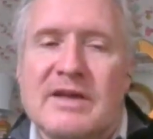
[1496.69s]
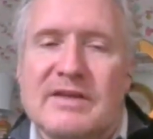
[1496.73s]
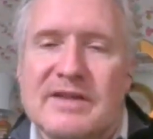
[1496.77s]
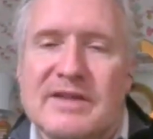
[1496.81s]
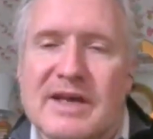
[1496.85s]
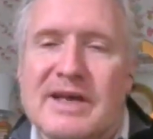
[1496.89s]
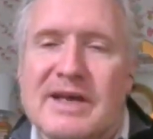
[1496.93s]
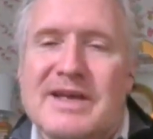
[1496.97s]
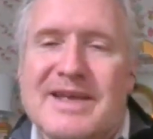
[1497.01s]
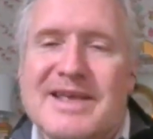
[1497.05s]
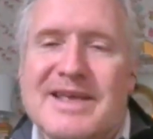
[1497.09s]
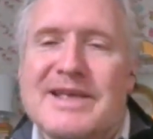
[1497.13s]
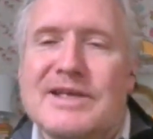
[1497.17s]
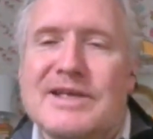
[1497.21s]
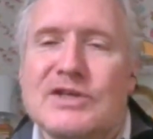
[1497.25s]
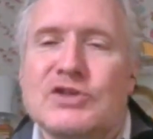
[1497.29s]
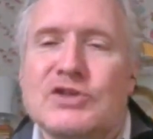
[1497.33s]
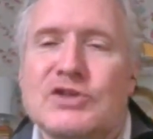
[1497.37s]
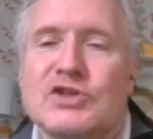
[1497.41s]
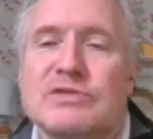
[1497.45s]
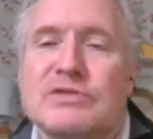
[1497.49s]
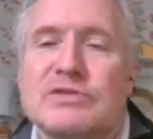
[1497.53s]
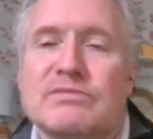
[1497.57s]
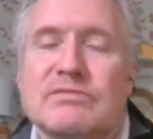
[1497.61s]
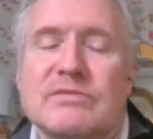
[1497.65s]
That
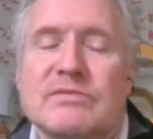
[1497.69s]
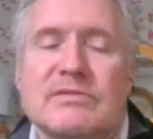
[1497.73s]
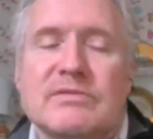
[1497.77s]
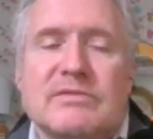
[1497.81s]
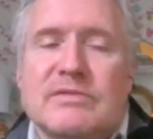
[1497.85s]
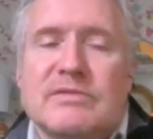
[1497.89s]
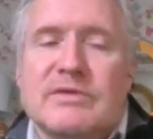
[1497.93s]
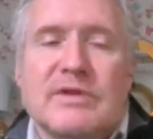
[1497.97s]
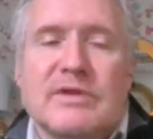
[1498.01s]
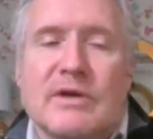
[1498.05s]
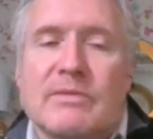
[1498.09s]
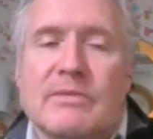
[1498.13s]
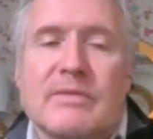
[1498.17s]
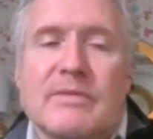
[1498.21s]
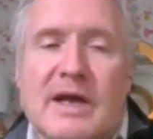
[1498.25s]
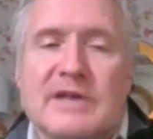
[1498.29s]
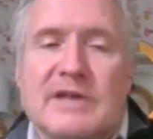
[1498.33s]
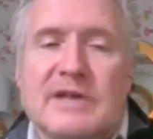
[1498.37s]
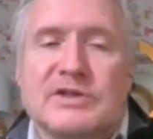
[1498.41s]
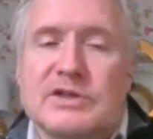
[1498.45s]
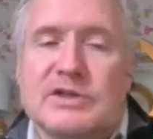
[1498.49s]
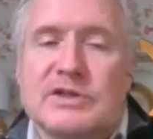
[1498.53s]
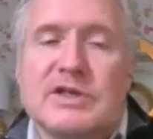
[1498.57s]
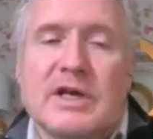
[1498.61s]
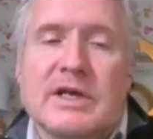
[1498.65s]
is, you know,
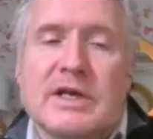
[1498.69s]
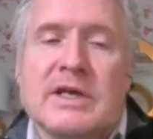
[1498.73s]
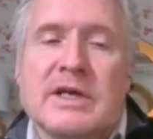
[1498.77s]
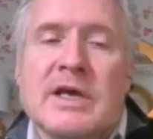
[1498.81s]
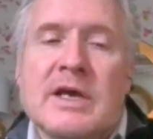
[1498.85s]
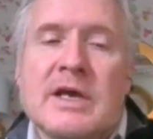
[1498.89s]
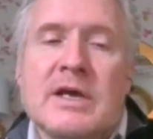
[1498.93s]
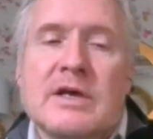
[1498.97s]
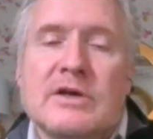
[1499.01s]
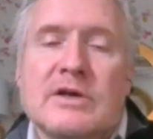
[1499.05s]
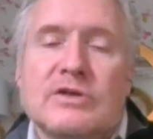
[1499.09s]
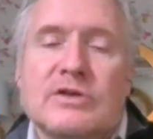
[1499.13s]
as I say,